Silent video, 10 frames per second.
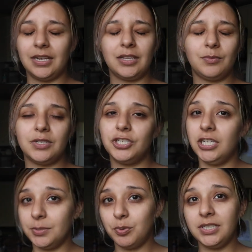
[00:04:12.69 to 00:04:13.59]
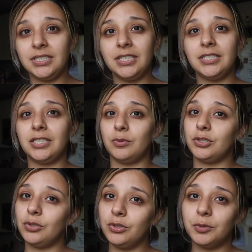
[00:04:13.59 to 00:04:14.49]
Like there was chest presses, there
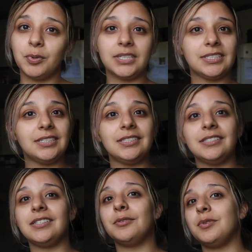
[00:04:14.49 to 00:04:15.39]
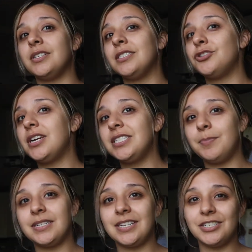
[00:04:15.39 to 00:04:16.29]
were shoulder presses, there was
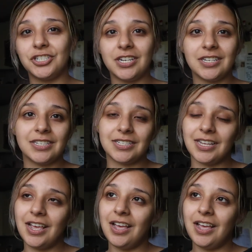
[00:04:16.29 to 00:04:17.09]
tricep extensions,